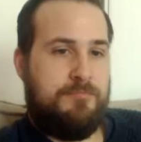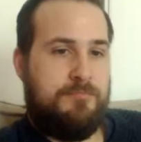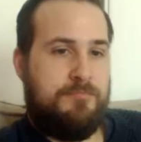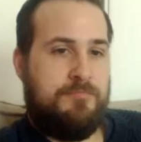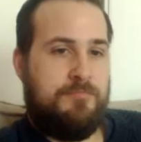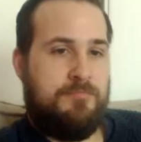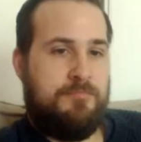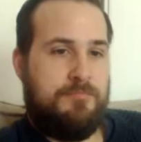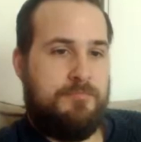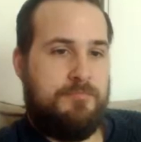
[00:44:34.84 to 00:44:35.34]

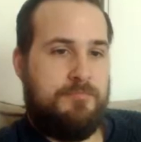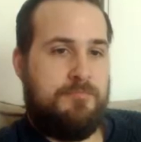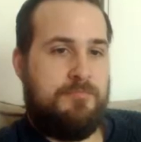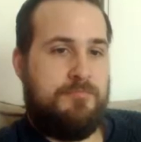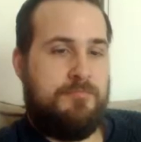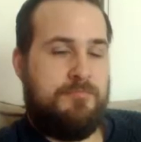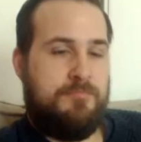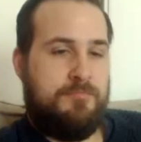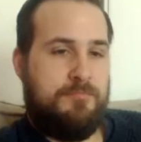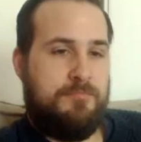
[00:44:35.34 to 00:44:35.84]

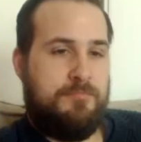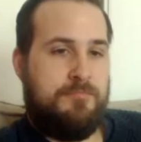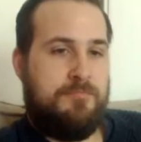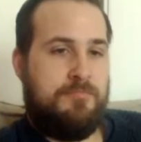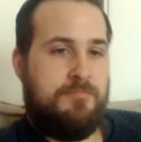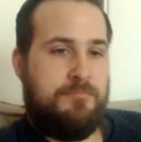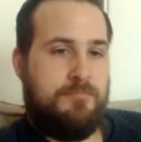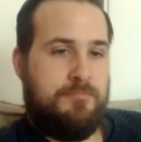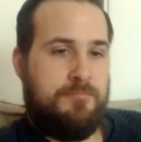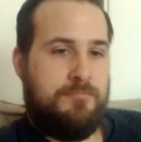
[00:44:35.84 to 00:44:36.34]

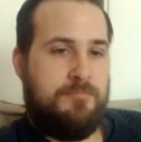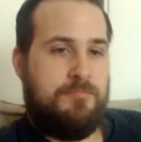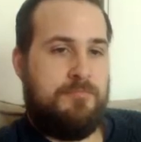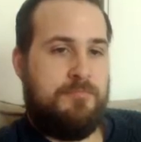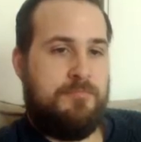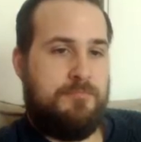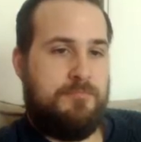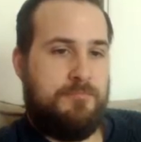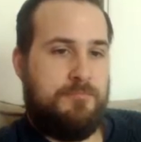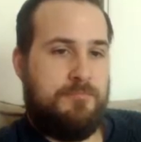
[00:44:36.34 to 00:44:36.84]

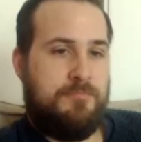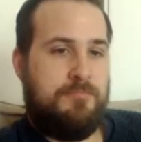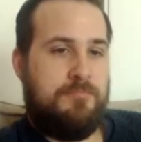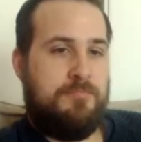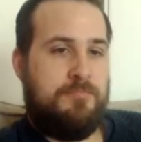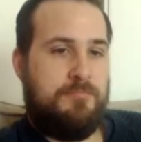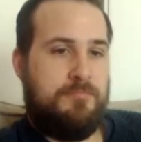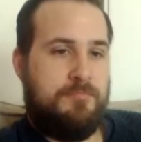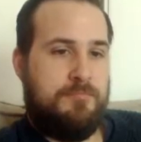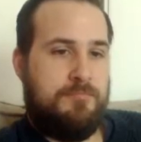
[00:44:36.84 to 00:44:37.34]

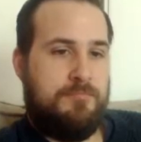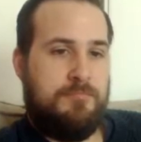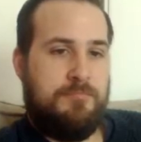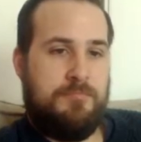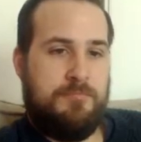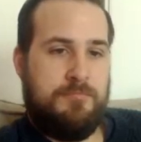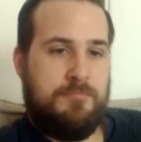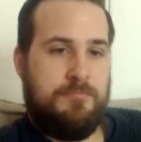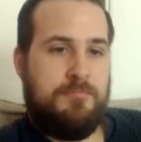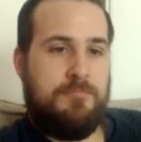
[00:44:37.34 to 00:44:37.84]

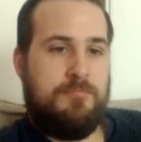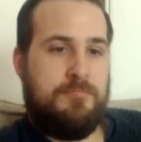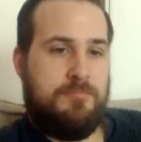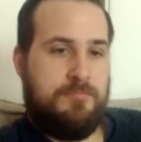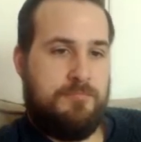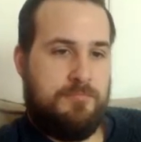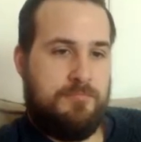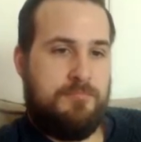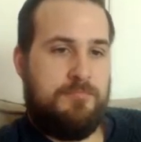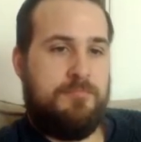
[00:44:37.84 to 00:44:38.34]

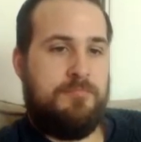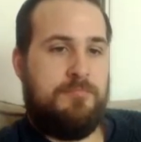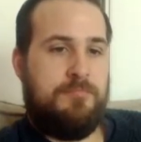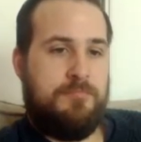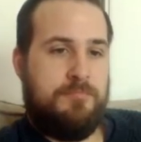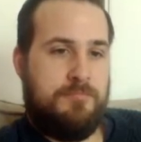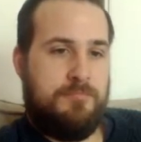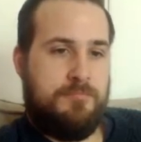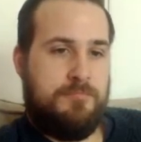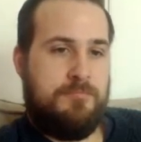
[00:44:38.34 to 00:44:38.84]

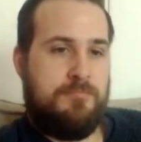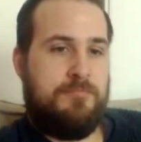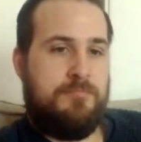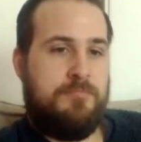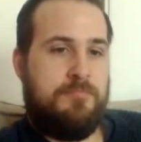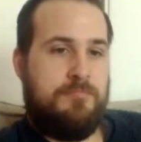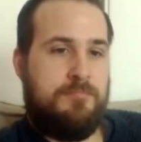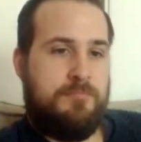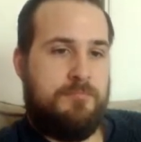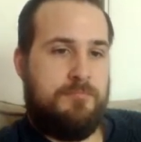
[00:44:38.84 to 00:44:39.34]

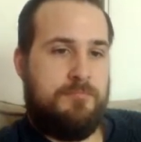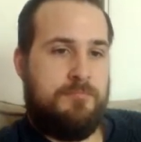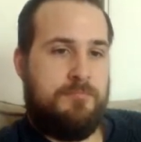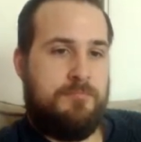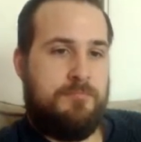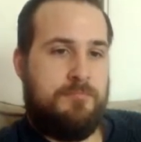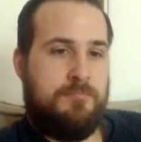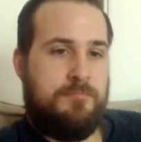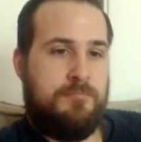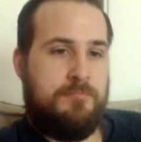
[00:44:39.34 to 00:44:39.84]

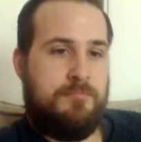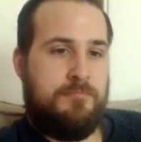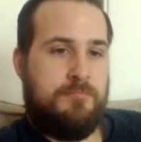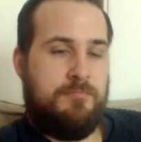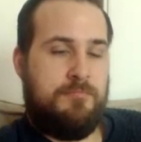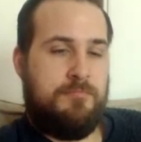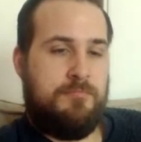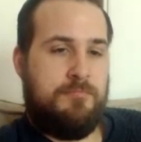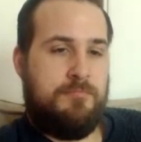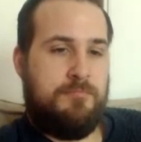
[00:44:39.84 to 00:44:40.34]

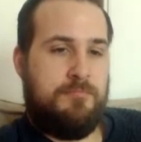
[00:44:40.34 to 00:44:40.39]
This person isn't speaking.